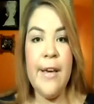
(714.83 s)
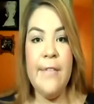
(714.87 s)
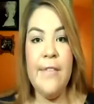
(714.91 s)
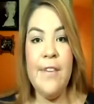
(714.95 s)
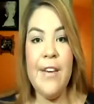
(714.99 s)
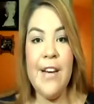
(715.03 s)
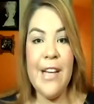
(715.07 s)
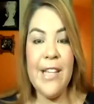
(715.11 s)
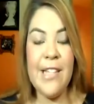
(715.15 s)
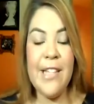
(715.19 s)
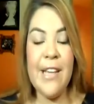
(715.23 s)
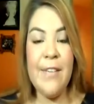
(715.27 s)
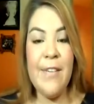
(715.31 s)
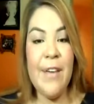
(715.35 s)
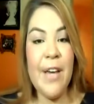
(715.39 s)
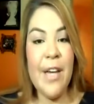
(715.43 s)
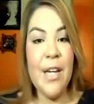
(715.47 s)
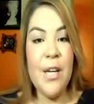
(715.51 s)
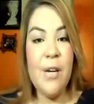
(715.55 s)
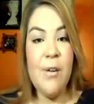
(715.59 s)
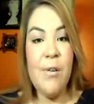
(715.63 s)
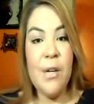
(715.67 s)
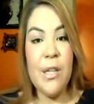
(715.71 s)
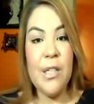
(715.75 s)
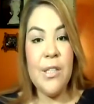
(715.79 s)
If you guys have
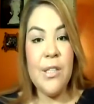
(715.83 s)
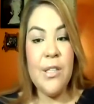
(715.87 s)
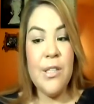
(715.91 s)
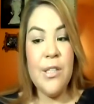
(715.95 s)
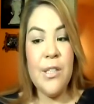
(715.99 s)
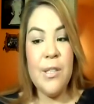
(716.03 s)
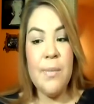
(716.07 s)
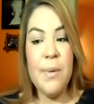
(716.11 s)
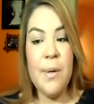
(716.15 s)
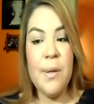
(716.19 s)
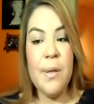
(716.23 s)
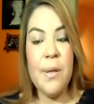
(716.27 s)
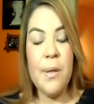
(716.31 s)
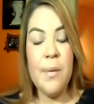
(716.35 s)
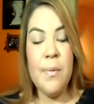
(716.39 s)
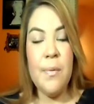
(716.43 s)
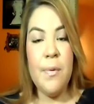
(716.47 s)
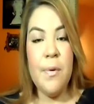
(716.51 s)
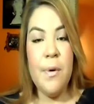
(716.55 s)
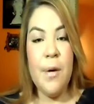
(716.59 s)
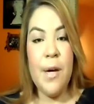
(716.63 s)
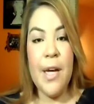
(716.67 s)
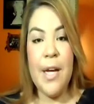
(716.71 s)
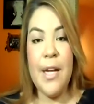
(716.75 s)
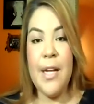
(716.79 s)
any questions about
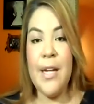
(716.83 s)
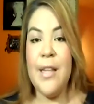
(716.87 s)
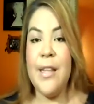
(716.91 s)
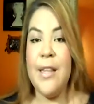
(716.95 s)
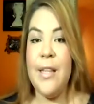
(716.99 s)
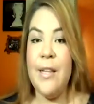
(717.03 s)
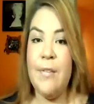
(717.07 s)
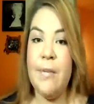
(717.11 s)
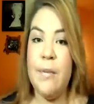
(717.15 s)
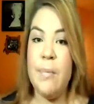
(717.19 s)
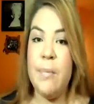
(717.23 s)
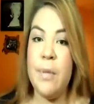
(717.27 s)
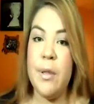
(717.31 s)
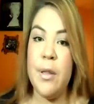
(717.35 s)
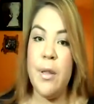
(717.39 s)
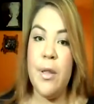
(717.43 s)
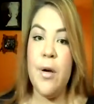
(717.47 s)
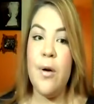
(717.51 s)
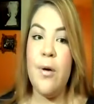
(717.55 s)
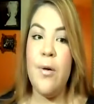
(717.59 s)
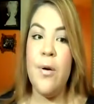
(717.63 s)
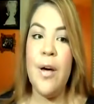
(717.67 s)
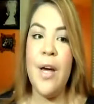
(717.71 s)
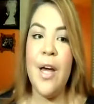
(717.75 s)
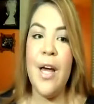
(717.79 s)
them, go ahead and leave it
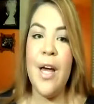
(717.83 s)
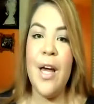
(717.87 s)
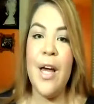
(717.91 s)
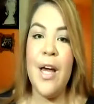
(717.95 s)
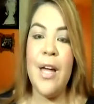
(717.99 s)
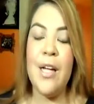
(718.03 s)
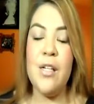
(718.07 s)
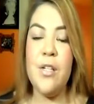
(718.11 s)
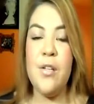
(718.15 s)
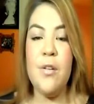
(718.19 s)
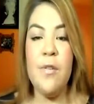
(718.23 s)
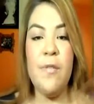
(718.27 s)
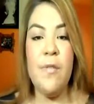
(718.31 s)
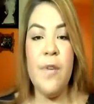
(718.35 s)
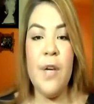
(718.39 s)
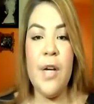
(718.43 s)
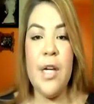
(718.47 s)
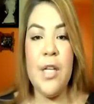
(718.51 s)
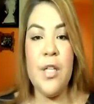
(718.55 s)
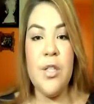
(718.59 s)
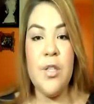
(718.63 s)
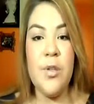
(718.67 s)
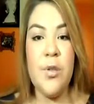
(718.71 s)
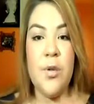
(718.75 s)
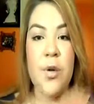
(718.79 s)
below, and don't
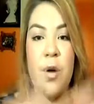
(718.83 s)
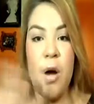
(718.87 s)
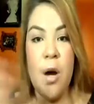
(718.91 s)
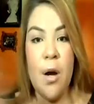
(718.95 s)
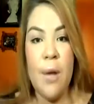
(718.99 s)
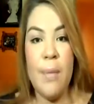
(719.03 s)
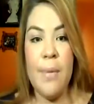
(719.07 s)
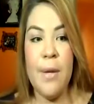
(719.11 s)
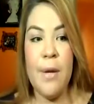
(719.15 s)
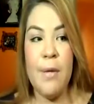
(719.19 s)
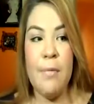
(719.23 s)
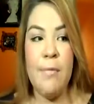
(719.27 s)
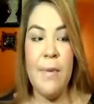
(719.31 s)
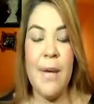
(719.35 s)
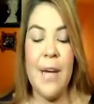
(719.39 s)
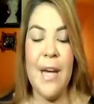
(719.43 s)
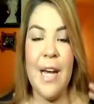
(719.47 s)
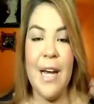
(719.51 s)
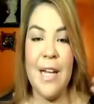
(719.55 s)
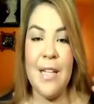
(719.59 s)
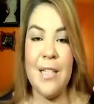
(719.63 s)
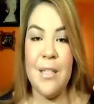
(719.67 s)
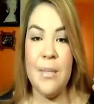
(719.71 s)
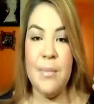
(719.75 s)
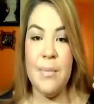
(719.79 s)
forget to comment,
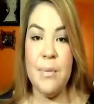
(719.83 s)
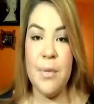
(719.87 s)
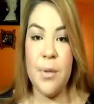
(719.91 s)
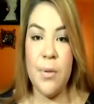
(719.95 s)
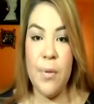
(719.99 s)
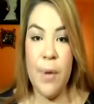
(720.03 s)
rate, and